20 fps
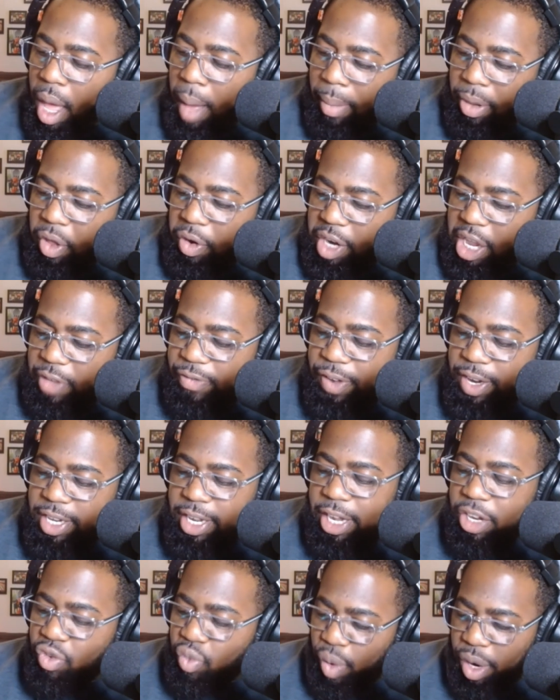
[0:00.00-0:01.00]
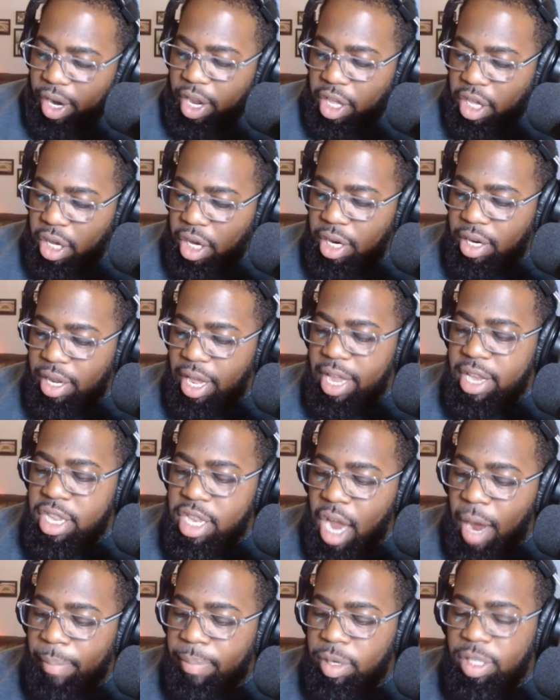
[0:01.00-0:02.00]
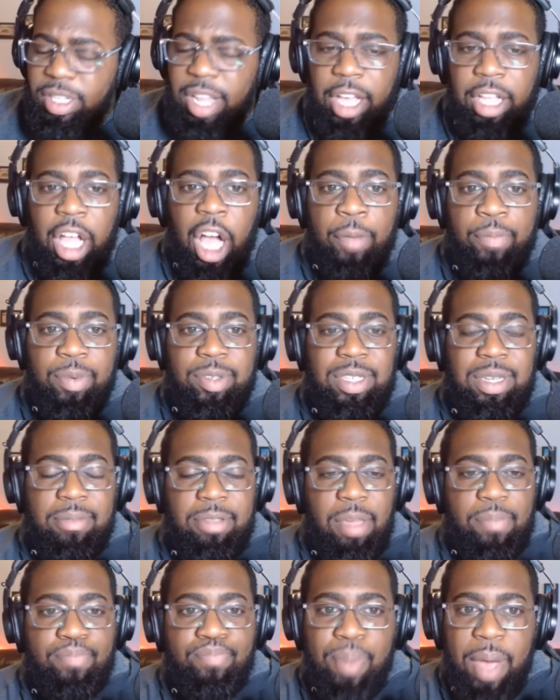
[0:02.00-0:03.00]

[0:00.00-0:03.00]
But their defense is really good, and numbers stack up with some of the